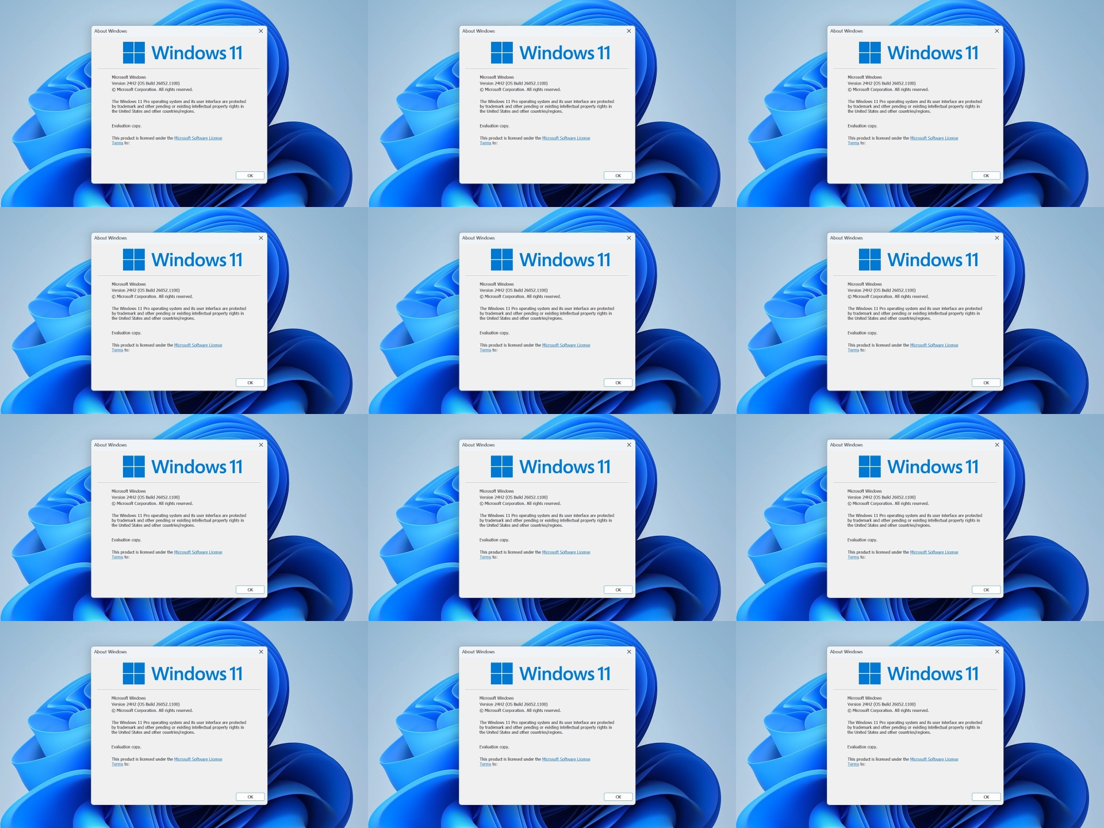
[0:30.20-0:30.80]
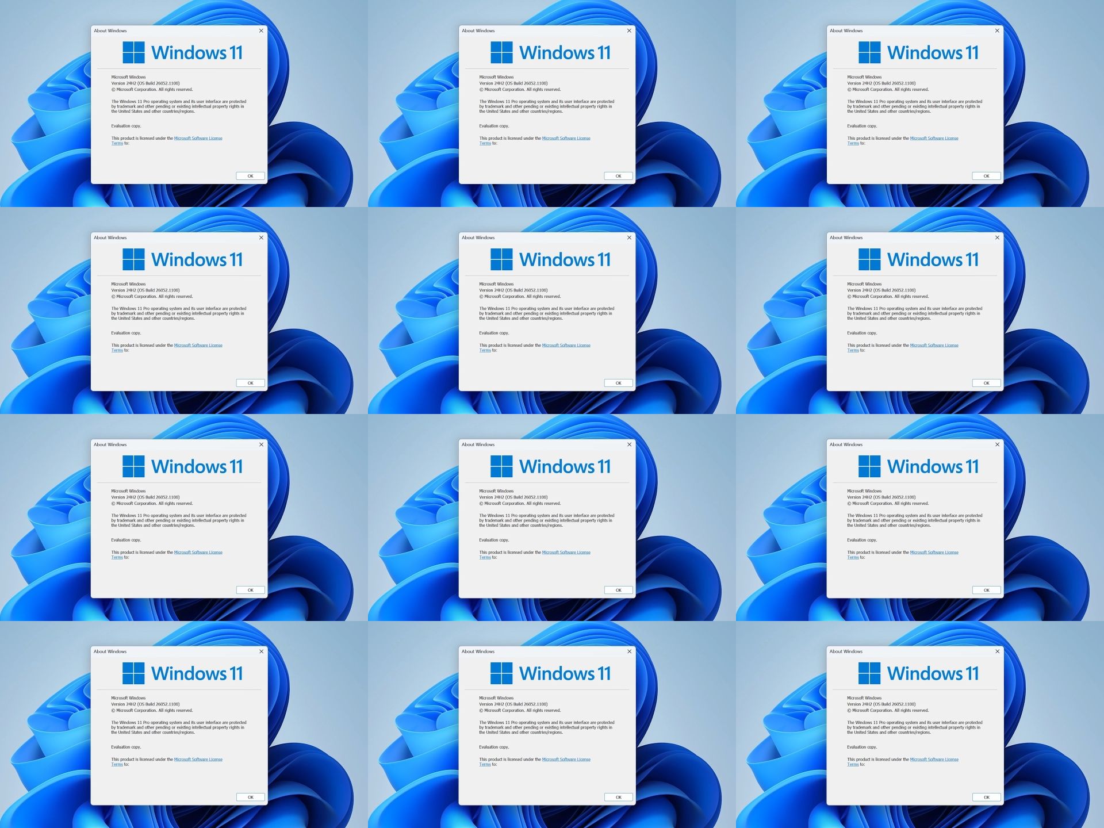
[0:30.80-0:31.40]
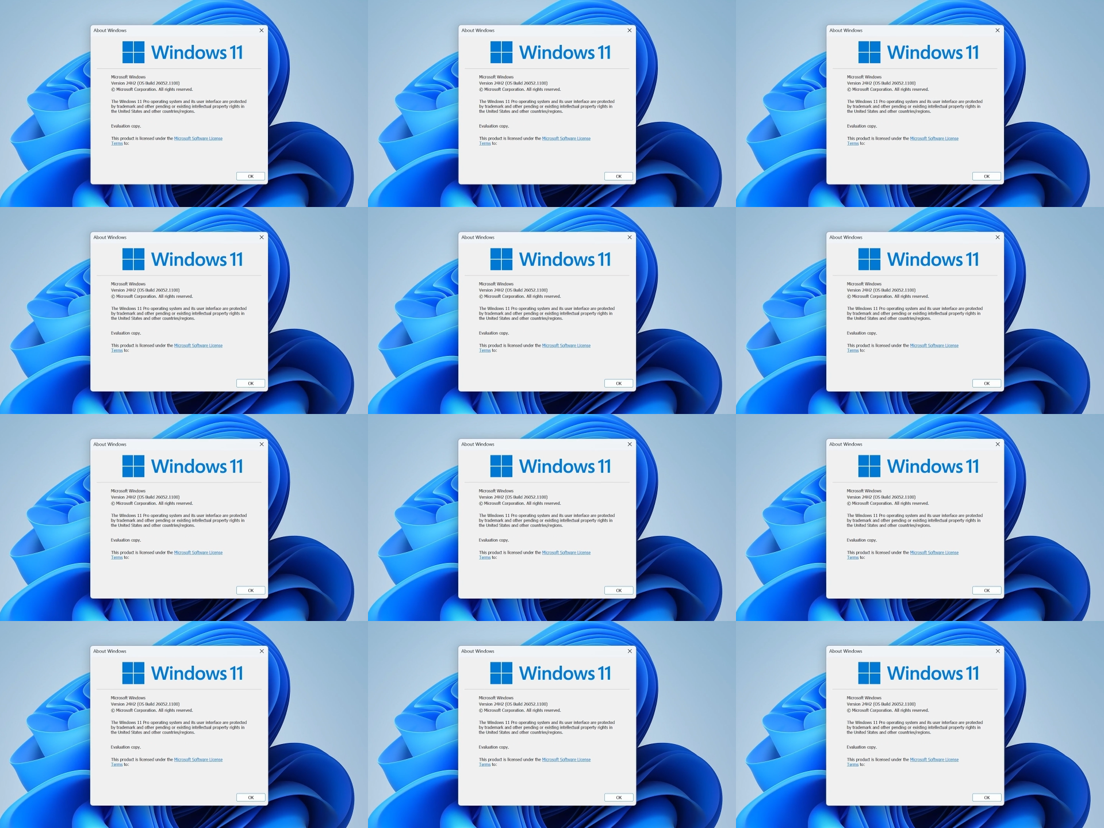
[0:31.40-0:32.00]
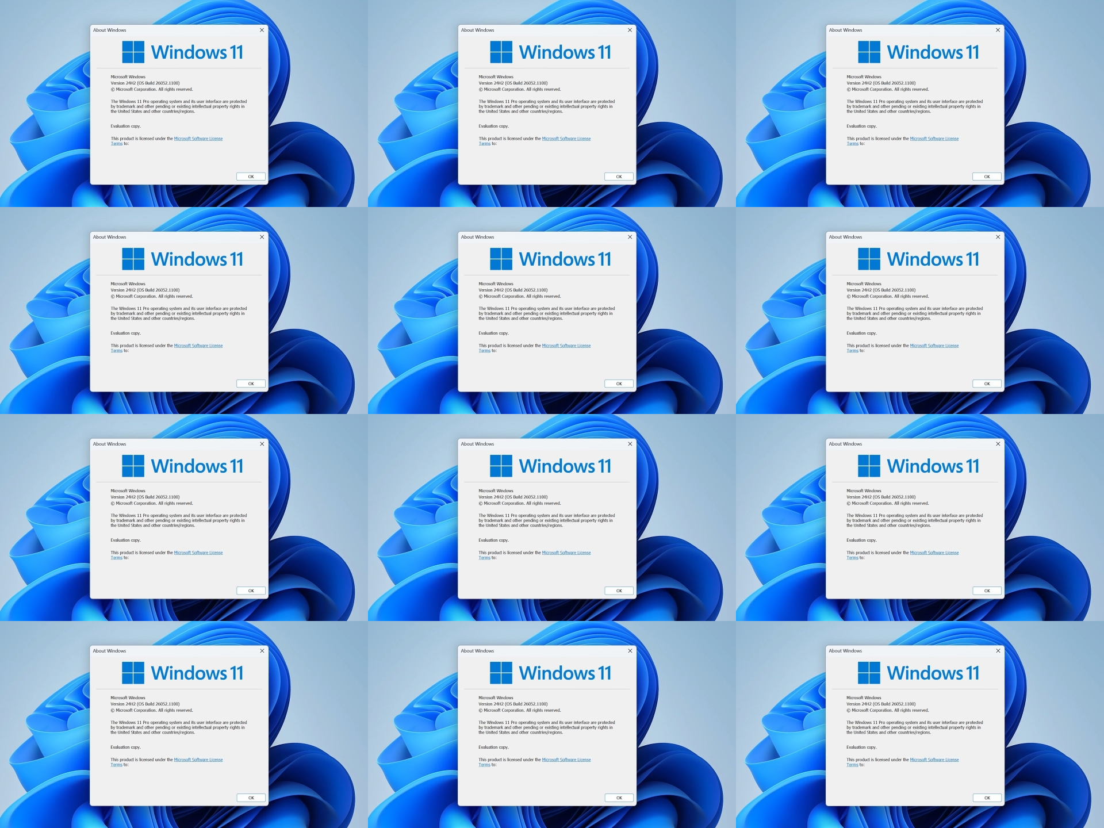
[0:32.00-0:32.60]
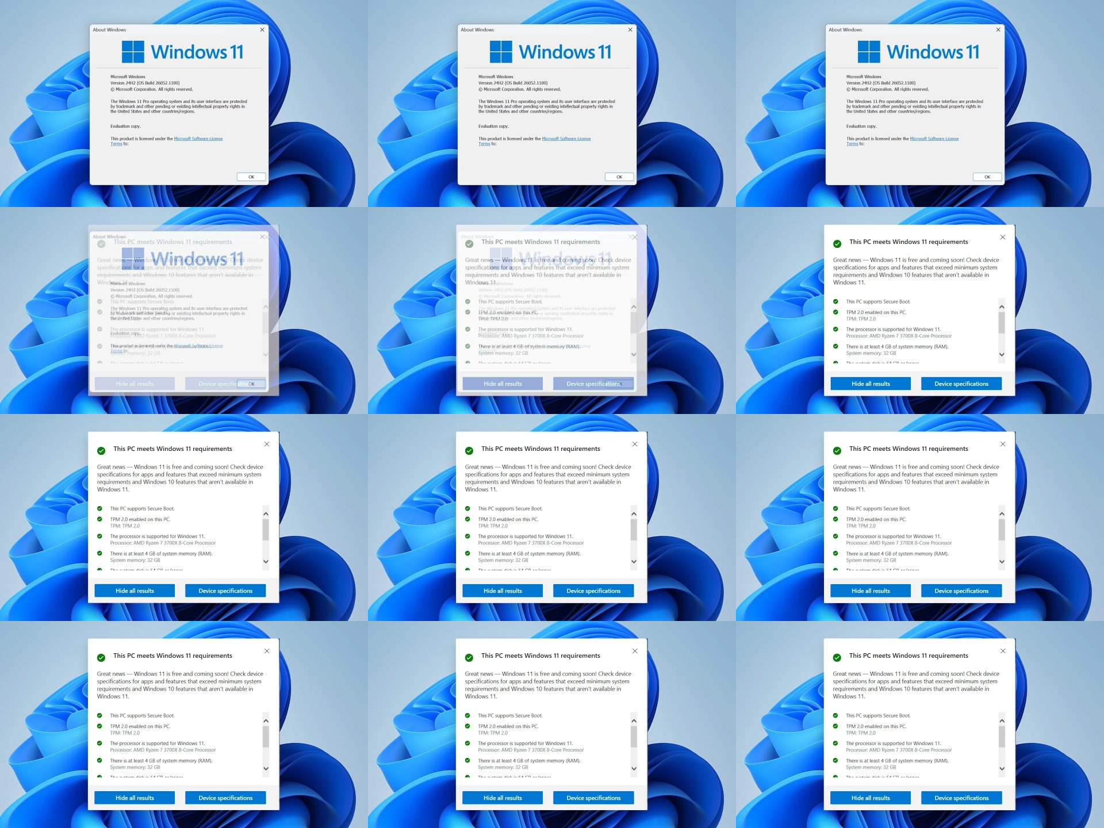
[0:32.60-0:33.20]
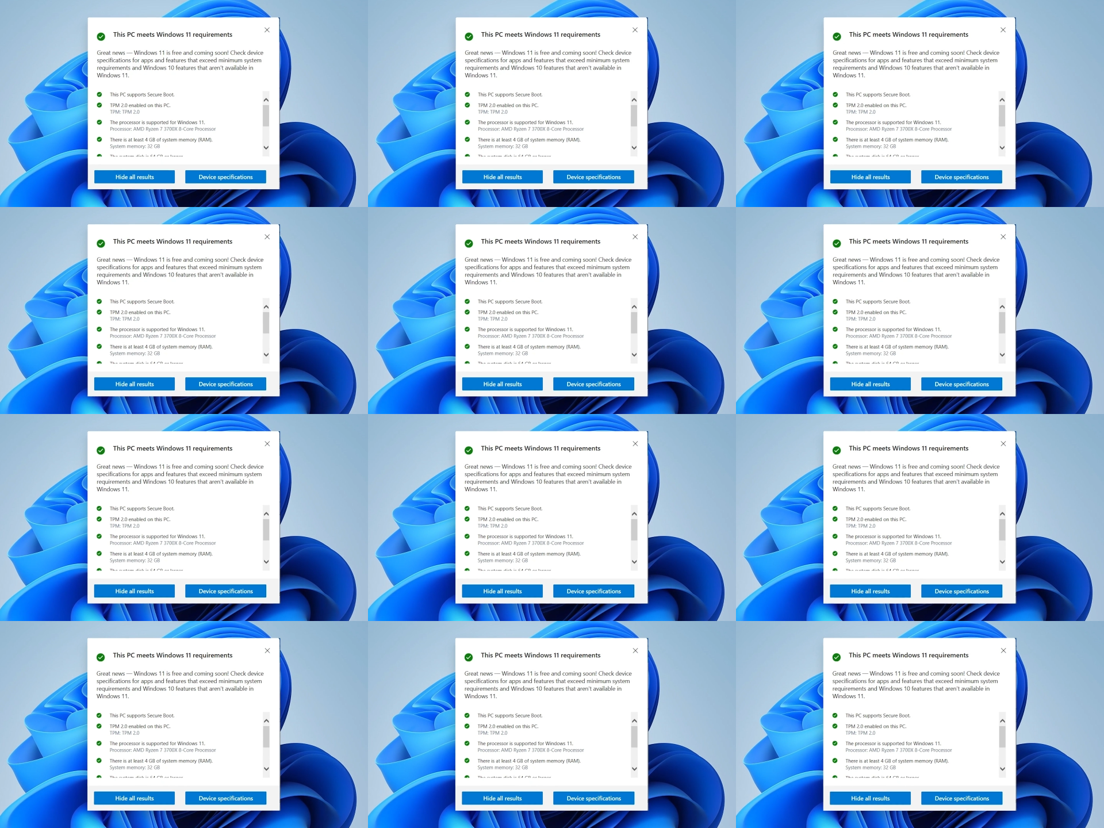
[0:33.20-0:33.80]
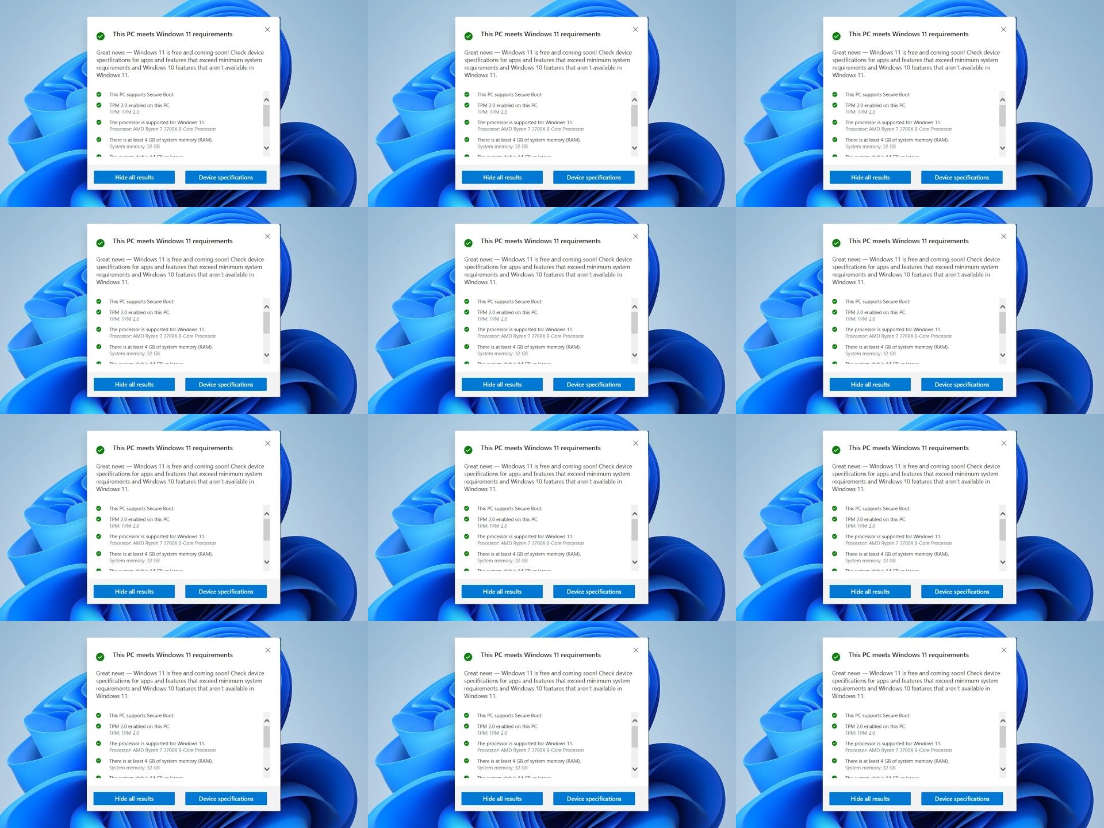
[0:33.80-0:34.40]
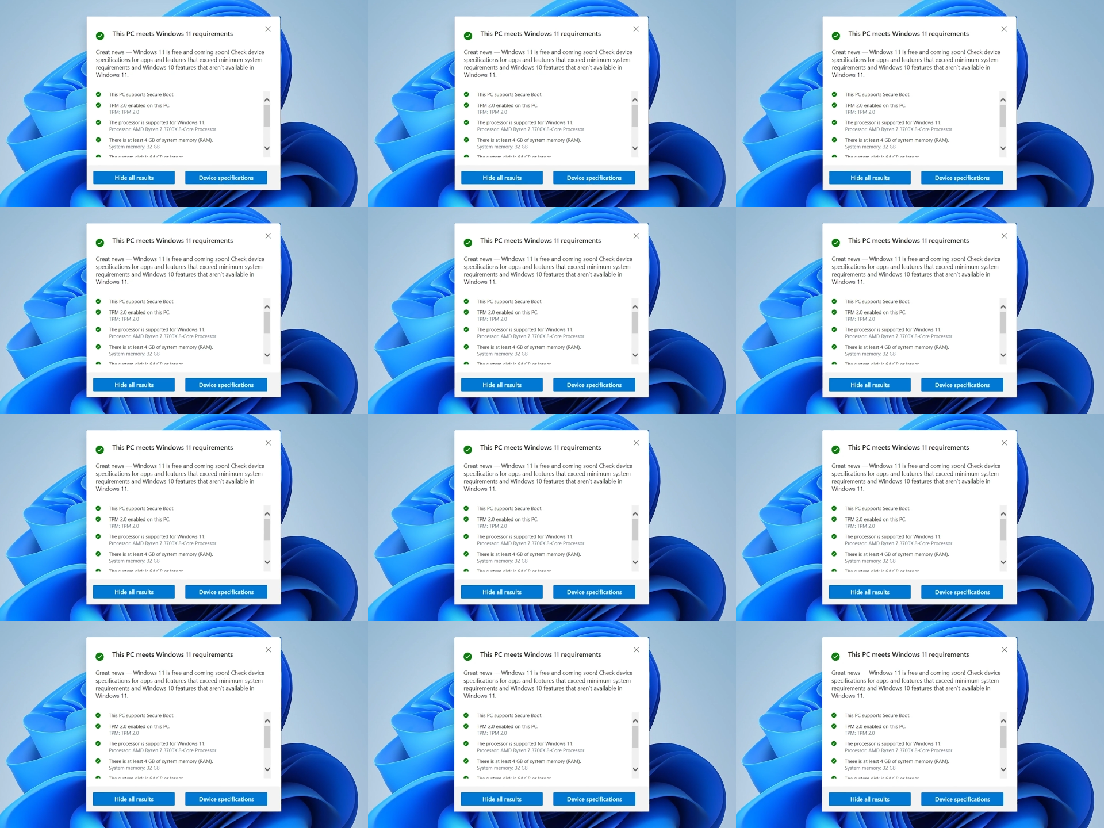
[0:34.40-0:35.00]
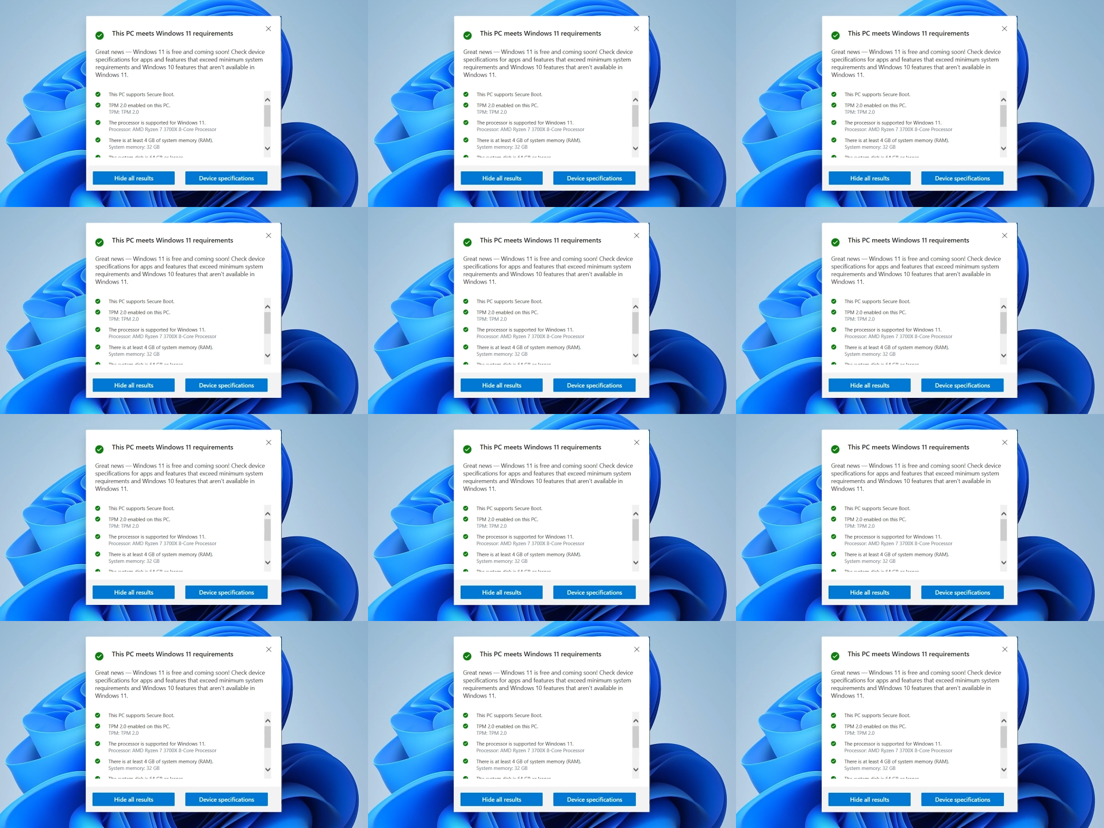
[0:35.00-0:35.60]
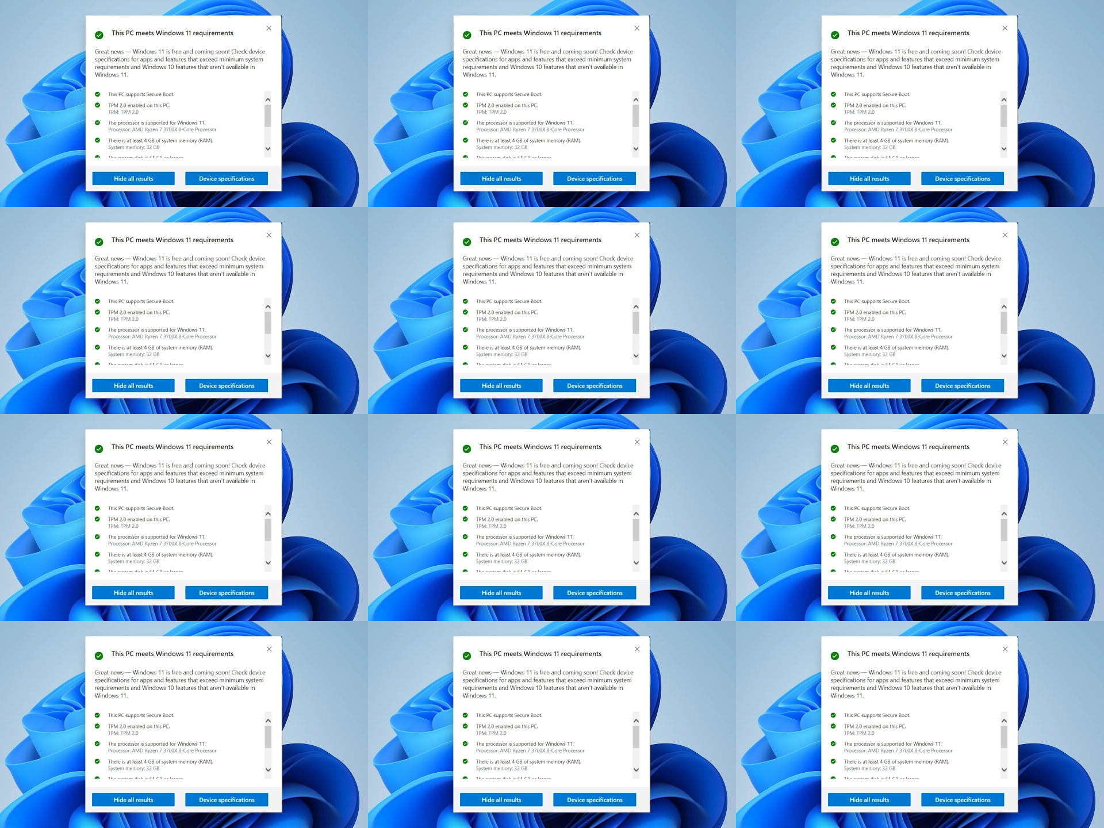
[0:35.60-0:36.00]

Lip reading: (no speaker visible)